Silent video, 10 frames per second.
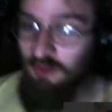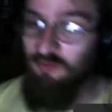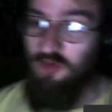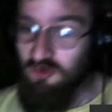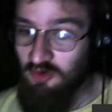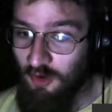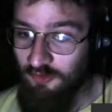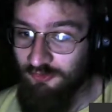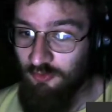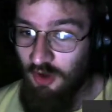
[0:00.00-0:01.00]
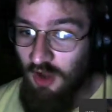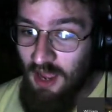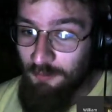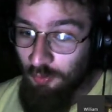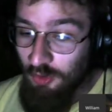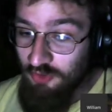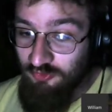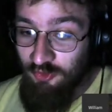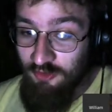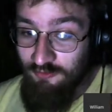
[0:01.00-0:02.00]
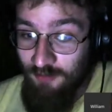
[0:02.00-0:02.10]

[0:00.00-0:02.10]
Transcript: it this way: going balls to the wall. I point this